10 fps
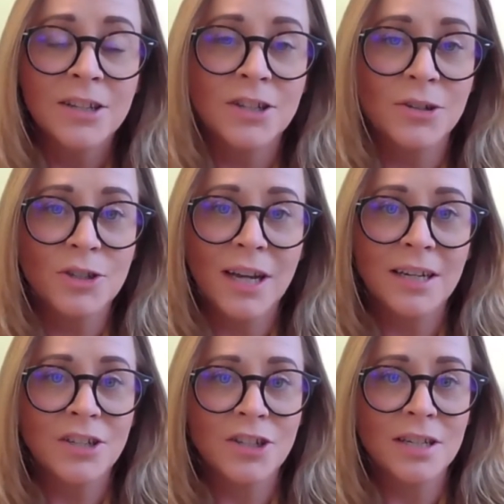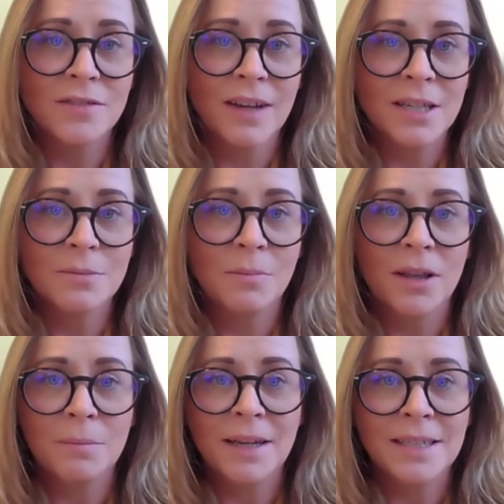to challenges faced
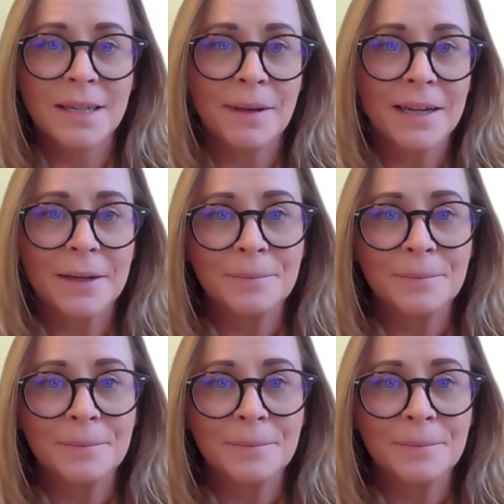by the pandemic.